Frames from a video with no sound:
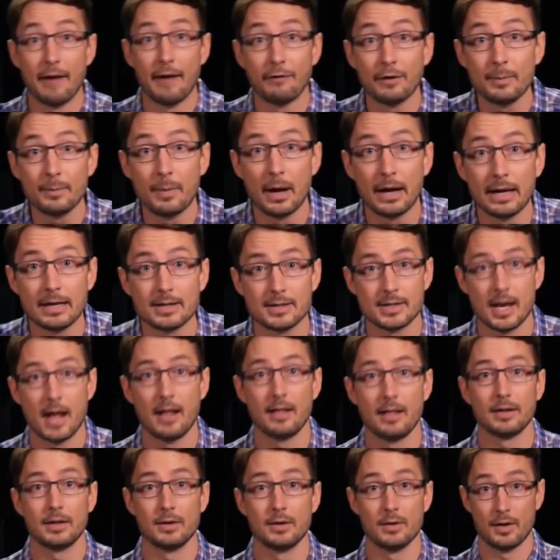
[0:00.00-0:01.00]
and everybody's
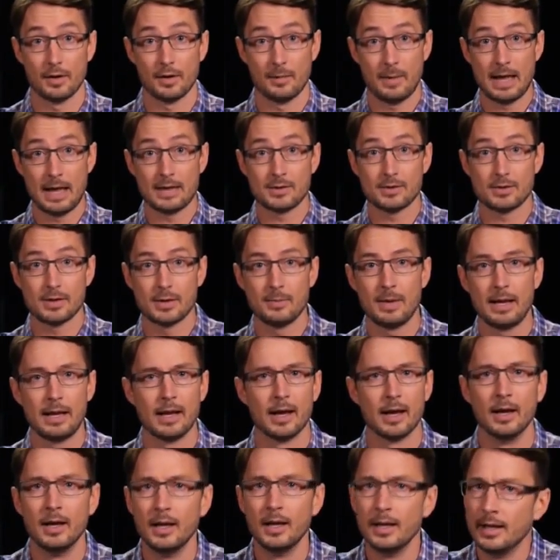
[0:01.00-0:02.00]
telling you on the mainstream
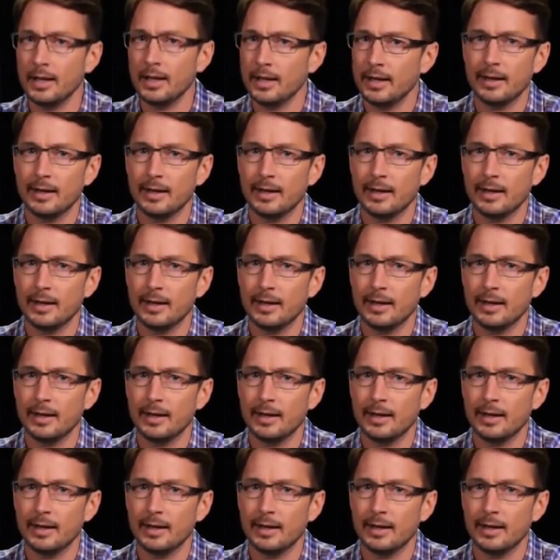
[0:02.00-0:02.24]
media,